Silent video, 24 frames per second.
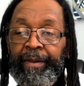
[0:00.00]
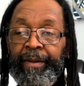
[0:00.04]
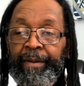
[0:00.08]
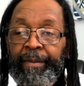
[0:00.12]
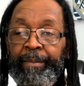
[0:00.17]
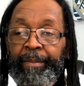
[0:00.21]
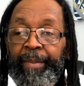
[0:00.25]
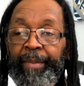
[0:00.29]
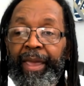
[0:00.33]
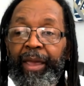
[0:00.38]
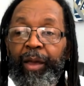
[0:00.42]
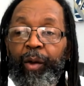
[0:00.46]

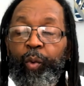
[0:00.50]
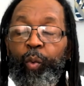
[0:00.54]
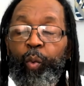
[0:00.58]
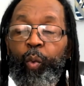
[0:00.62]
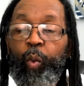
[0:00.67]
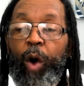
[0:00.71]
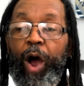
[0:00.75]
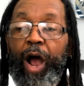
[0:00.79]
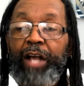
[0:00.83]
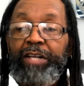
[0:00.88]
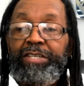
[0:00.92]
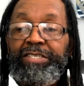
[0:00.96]
being
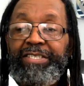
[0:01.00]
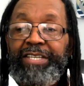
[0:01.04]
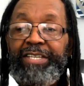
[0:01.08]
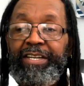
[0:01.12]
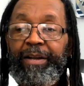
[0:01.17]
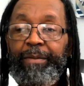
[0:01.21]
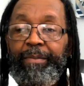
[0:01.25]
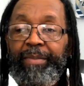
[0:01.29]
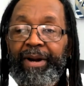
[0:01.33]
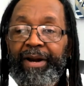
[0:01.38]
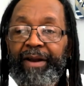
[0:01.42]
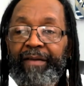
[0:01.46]
washed in the
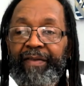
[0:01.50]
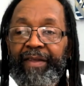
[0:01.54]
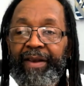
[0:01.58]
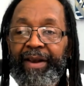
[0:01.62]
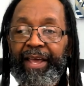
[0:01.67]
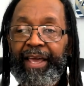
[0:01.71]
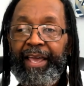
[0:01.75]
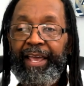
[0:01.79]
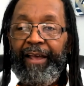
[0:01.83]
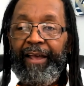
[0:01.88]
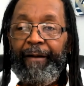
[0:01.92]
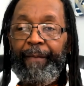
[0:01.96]
blood of the
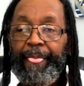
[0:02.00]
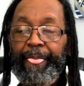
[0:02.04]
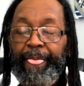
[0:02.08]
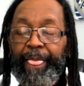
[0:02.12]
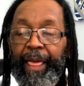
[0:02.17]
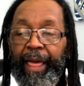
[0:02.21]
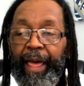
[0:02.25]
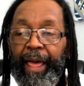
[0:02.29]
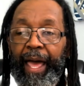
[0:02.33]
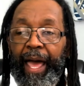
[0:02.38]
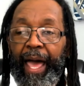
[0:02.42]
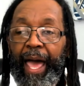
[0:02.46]
Lamb.
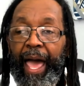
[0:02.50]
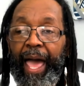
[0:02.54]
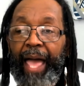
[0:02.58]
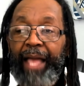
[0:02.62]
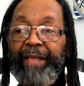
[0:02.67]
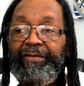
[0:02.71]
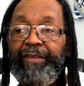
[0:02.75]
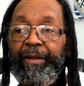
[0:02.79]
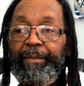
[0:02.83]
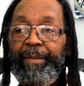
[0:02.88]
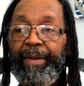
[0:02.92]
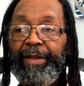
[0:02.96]
I
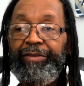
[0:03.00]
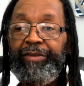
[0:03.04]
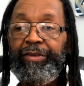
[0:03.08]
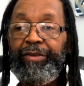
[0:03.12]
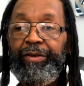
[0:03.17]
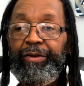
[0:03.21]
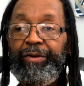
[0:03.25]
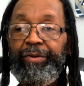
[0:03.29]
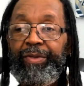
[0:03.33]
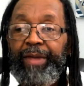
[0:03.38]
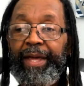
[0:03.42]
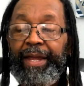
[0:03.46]
submit to
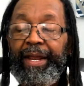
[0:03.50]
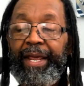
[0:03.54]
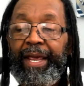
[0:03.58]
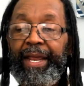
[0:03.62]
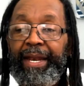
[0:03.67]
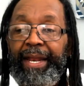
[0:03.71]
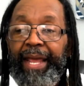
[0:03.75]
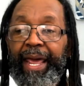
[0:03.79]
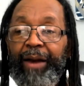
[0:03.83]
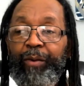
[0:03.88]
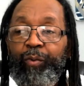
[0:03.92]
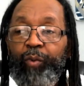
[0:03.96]
you that in
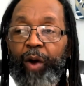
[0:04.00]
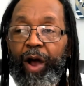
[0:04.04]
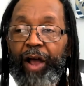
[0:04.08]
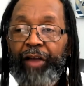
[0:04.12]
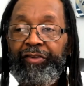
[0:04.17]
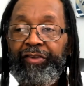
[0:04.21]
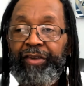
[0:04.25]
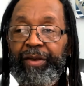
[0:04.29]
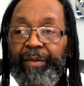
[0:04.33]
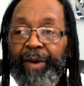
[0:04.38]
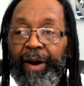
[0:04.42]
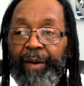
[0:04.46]
that
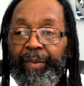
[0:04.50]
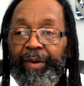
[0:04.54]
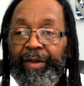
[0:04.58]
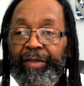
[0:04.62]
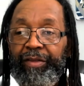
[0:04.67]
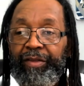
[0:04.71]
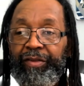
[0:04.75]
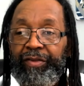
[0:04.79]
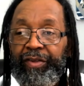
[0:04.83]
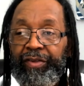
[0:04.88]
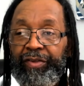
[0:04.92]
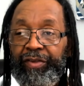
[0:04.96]
washing, my brothers
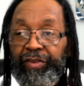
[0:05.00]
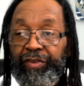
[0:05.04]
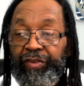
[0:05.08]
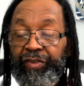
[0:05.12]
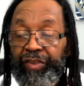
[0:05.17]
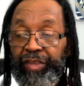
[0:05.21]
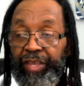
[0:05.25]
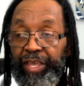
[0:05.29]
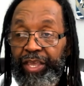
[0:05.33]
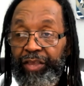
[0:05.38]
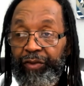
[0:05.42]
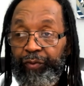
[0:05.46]
and sisters,
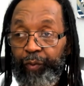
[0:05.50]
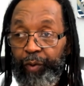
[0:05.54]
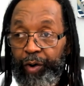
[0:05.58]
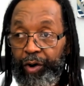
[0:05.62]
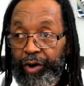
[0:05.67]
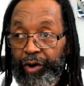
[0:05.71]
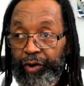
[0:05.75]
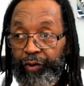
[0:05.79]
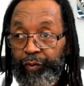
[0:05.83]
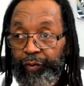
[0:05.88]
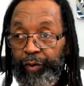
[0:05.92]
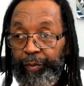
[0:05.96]
these
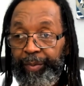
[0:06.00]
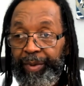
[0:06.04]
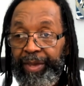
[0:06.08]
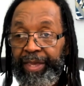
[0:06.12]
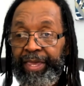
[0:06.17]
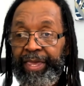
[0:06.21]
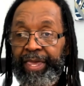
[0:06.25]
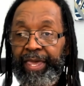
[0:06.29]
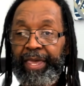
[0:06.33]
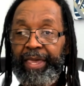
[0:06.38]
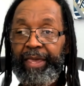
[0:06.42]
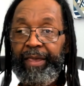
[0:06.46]
words will be
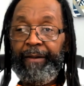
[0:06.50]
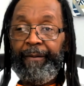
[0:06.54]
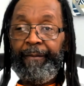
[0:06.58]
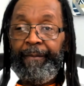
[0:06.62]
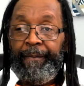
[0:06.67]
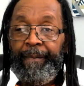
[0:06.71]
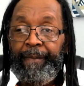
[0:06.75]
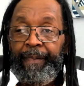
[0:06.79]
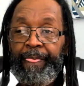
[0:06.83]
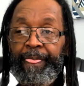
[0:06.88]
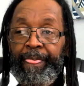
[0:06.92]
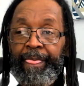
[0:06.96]
key.
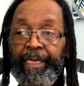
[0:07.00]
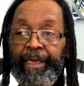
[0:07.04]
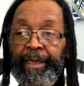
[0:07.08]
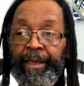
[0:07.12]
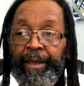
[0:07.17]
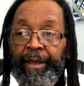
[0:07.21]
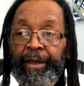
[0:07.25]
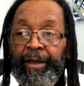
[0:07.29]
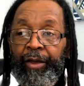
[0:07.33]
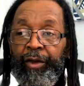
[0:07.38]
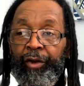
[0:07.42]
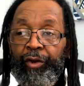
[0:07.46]

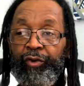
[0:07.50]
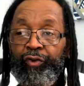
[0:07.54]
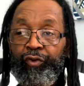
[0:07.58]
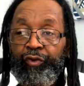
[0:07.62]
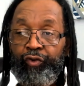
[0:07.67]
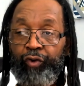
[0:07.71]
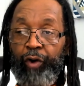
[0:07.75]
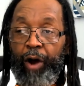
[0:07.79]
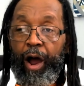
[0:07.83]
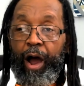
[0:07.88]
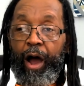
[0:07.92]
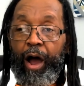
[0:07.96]

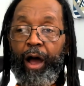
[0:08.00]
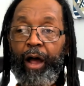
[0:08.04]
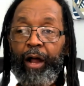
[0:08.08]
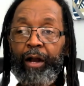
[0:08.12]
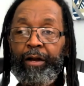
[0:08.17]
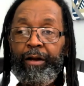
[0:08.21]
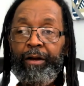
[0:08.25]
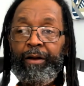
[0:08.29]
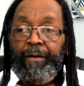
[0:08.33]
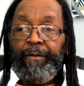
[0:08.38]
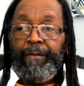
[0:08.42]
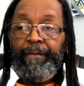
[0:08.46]

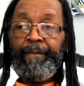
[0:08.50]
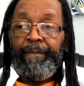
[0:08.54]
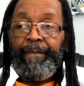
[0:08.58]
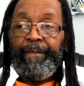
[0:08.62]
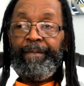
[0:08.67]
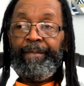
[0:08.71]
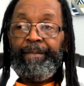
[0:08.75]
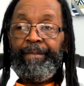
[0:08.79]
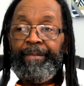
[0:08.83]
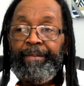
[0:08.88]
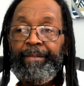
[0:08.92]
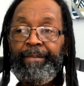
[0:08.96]
Drawn,
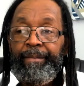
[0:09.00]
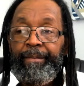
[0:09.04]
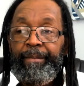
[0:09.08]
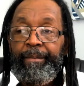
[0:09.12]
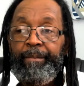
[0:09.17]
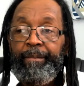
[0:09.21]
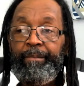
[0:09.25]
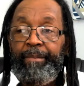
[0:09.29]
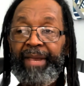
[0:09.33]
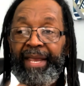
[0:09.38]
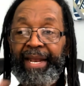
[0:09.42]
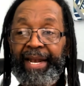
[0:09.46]

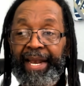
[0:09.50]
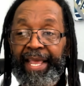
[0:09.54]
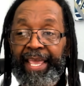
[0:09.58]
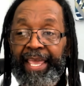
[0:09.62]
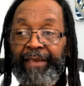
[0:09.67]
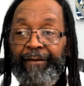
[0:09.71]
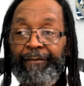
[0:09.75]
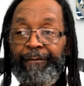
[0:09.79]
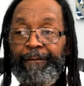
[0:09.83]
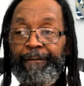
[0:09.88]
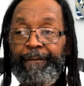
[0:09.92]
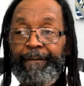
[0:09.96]

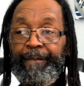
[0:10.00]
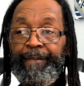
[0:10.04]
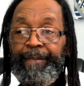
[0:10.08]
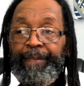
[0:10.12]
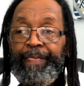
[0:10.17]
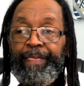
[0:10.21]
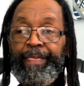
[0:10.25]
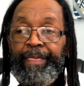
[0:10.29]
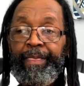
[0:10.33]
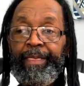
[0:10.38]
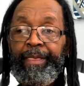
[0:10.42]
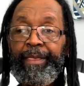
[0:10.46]
belief,
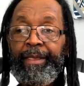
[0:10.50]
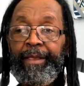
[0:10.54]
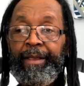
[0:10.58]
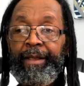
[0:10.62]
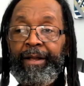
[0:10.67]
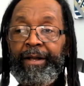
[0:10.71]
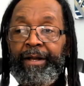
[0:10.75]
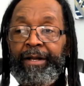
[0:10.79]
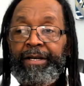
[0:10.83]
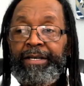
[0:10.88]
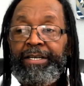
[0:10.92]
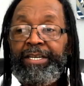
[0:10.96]

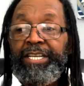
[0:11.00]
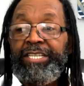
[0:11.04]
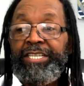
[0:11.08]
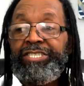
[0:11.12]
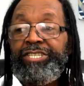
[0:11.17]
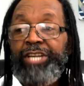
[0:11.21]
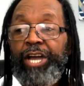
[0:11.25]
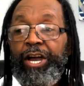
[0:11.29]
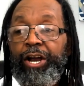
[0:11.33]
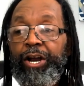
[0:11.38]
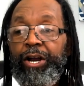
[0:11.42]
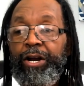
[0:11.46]

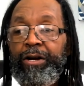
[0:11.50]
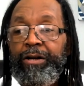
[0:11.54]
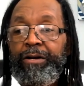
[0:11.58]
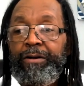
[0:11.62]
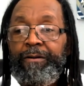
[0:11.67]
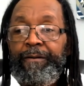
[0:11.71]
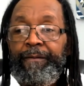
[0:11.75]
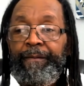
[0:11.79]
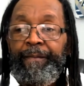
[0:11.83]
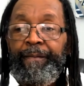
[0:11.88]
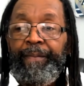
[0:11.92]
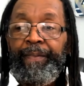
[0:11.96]
discern,
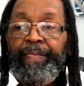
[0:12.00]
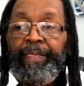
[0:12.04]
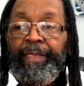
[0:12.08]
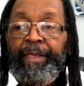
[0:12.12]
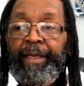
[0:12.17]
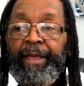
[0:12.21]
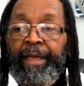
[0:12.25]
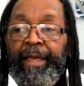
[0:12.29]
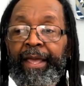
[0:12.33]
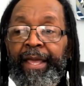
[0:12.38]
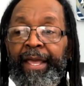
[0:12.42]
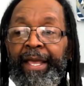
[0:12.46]

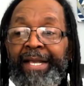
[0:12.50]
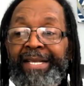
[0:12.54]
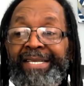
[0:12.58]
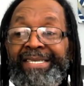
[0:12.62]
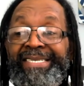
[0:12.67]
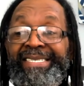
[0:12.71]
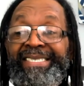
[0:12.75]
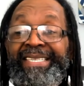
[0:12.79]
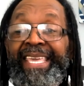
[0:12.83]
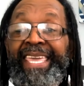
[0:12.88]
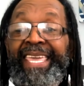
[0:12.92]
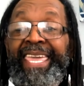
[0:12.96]

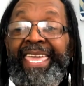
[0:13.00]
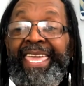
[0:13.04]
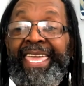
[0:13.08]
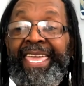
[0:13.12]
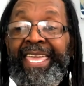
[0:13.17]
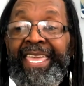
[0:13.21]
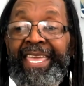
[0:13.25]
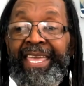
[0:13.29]
see,